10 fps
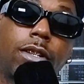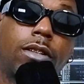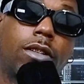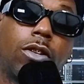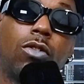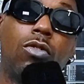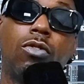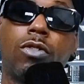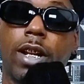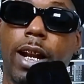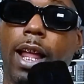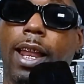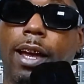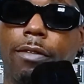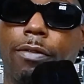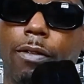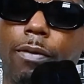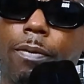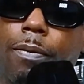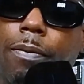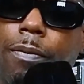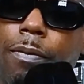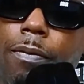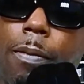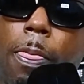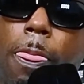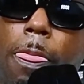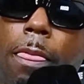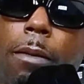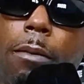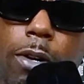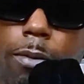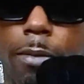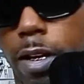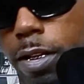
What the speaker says: used in our life, pretty much.